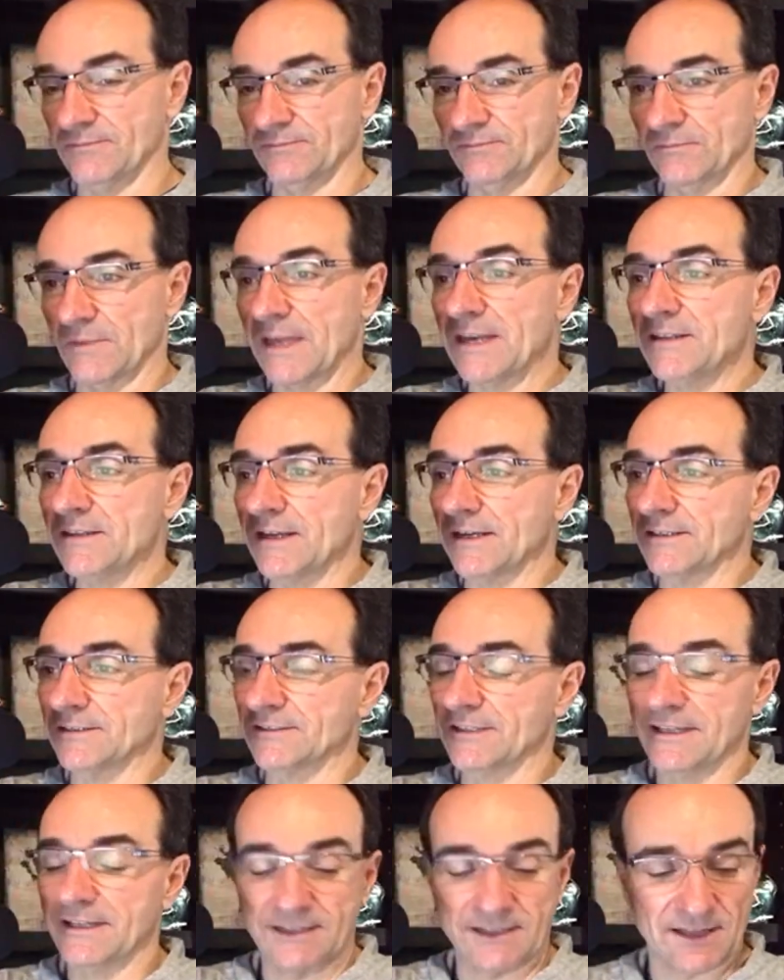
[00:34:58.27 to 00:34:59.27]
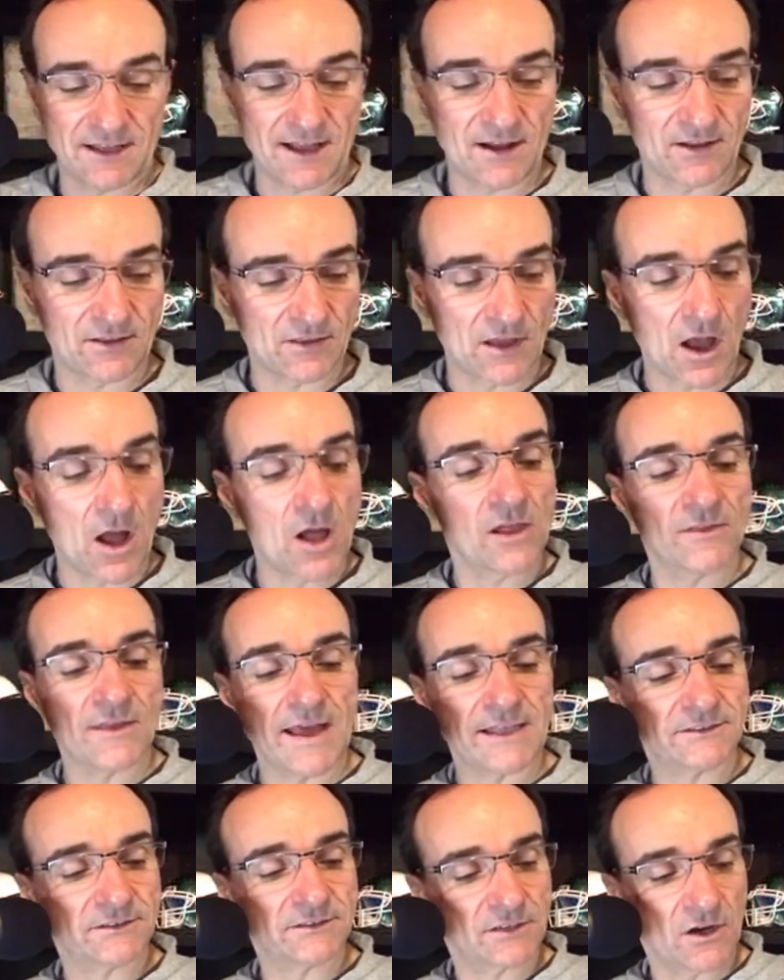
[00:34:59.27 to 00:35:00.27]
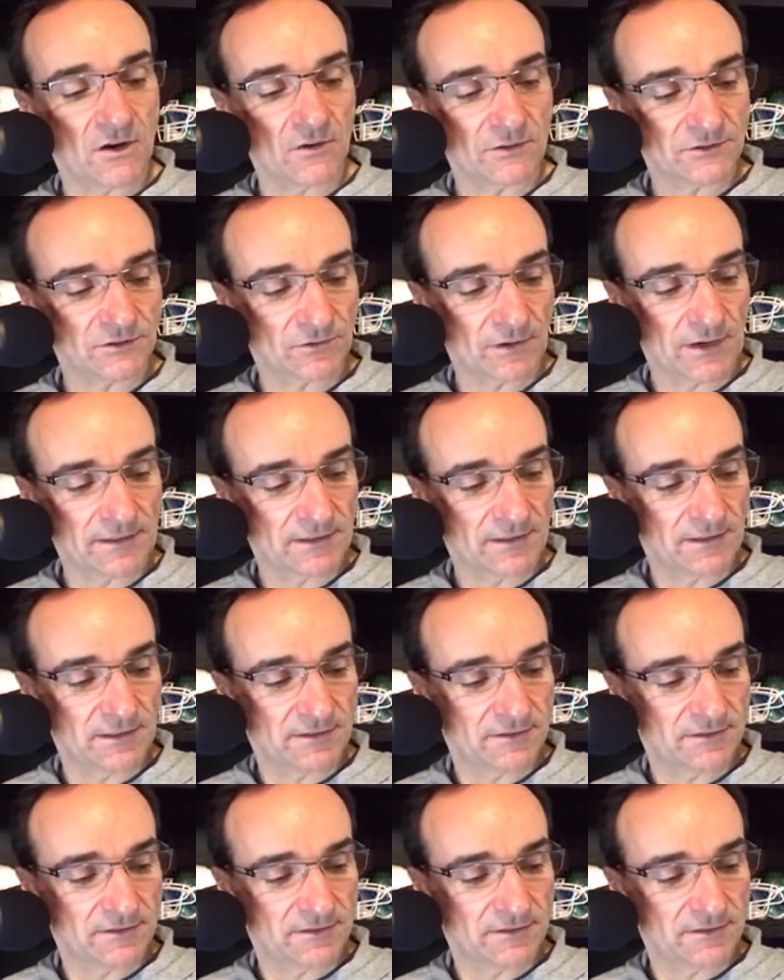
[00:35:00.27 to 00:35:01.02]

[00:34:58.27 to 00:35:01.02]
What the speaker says: anything, all that's always greatly